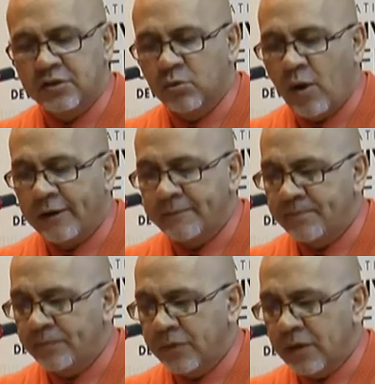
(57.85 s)
One,
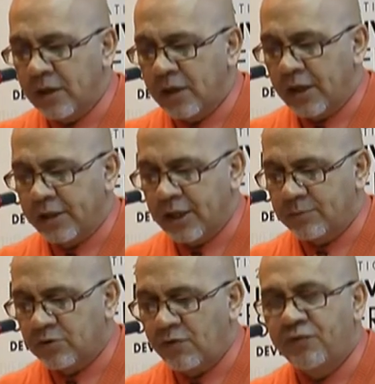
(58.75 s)
in
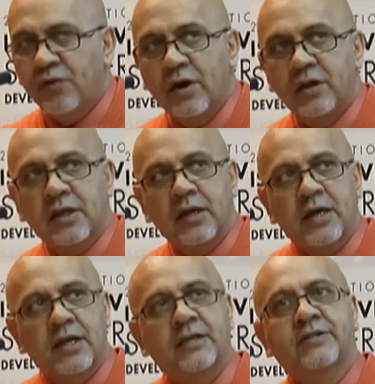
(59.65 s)
terms of the
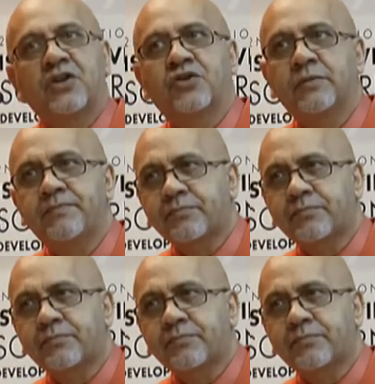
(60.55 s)
earlier session,